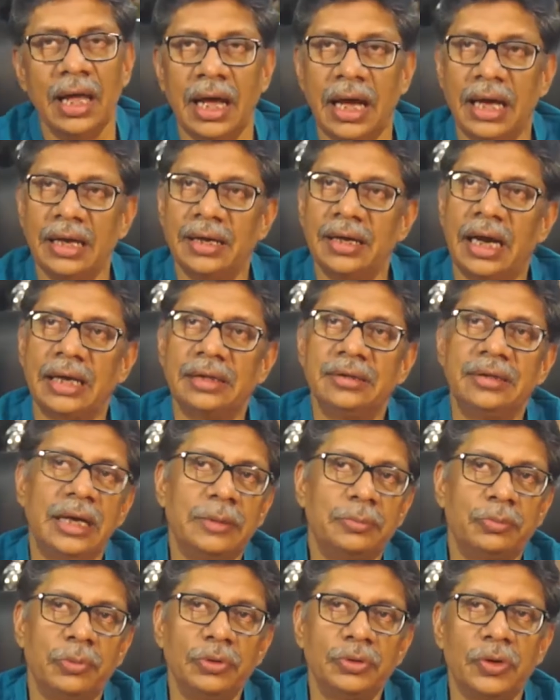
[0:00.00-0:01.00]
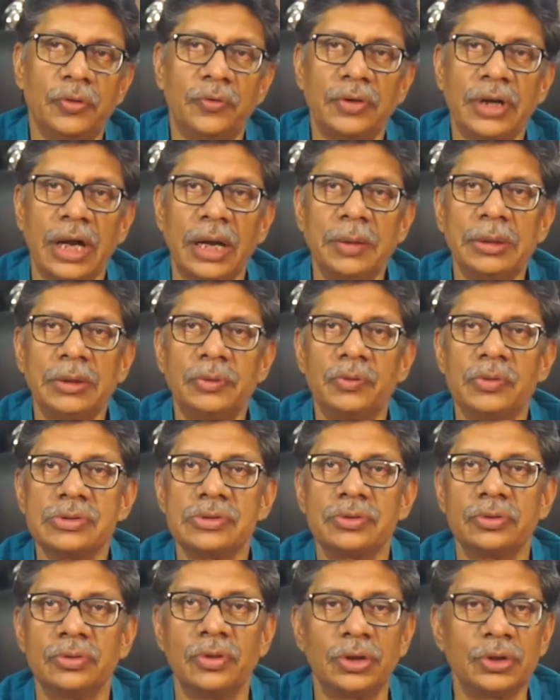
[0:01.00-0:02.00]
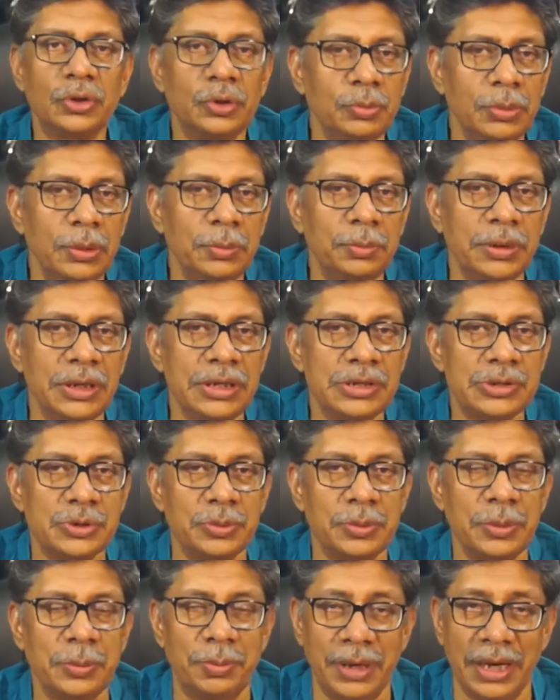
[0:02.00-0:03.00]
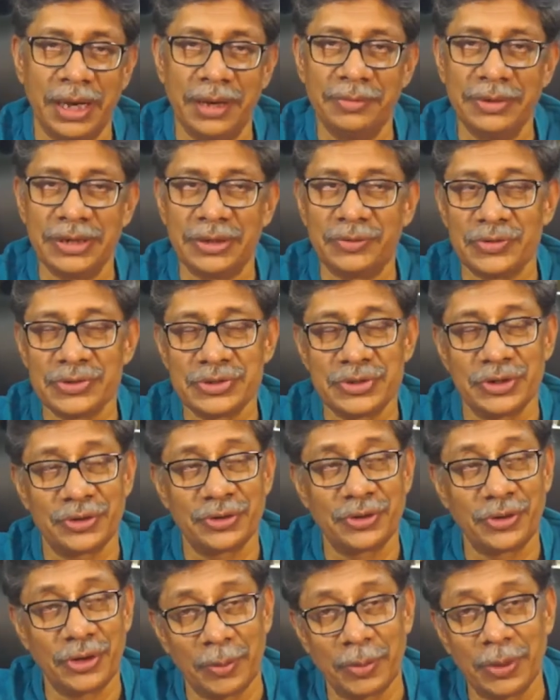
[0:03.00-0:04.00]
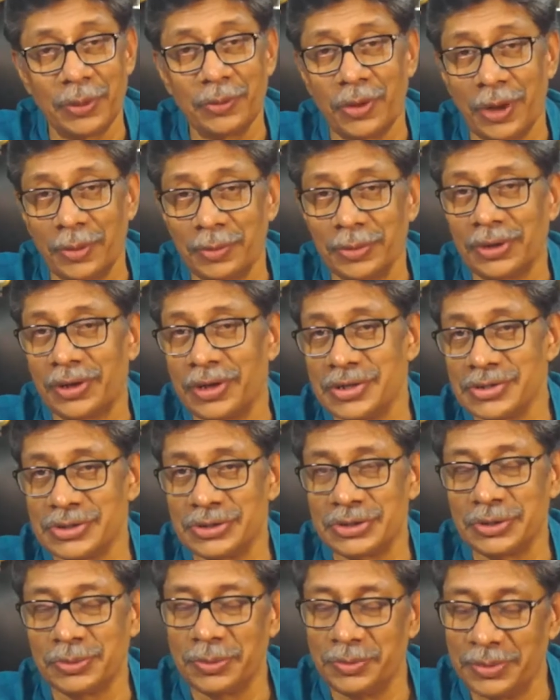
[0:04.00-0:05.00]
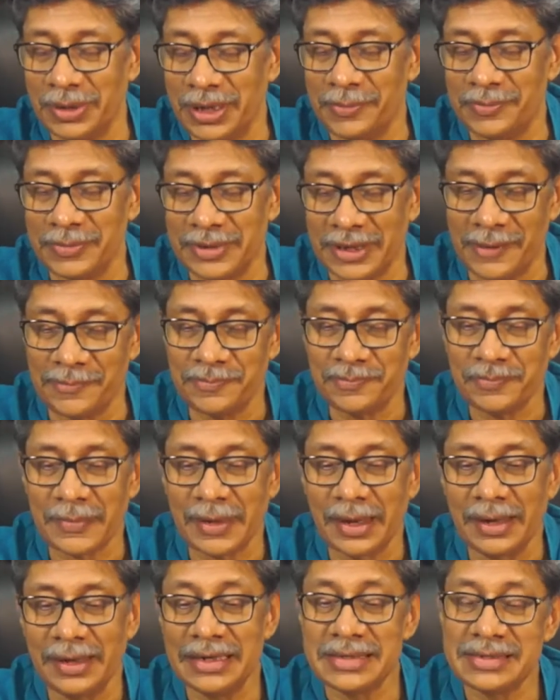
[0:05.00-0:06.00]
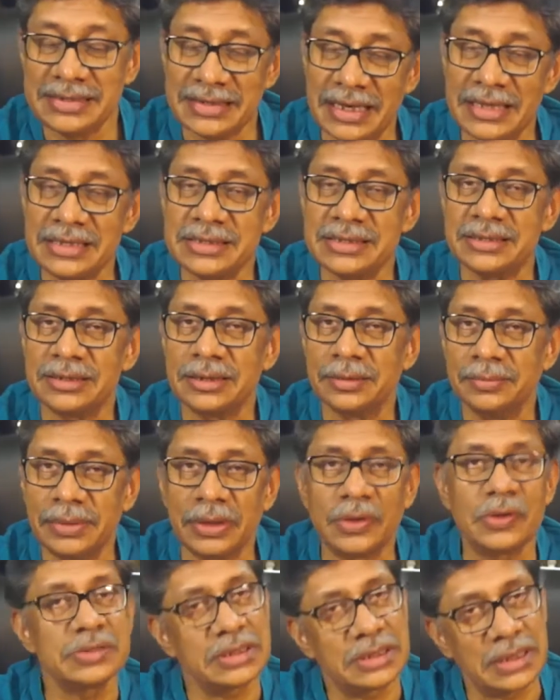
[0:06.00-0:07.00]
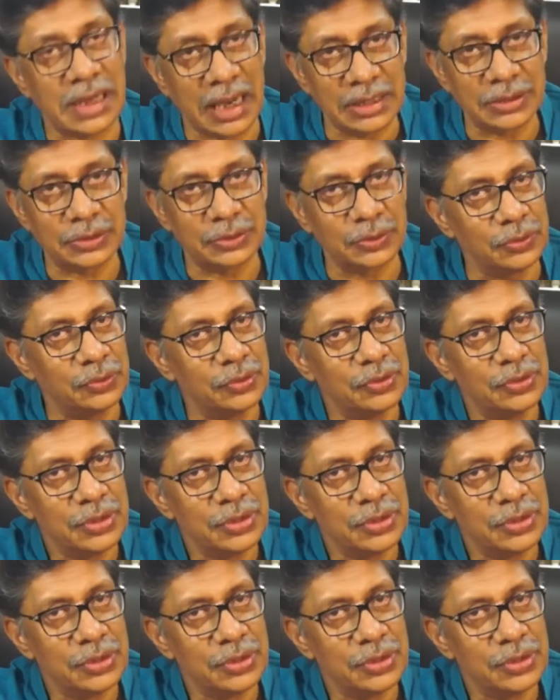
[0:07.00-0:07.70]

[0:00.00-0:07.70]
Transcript: And at that point of time, it was not human beings to be blamed. It was not global warming also to be blamed. It changed because it had to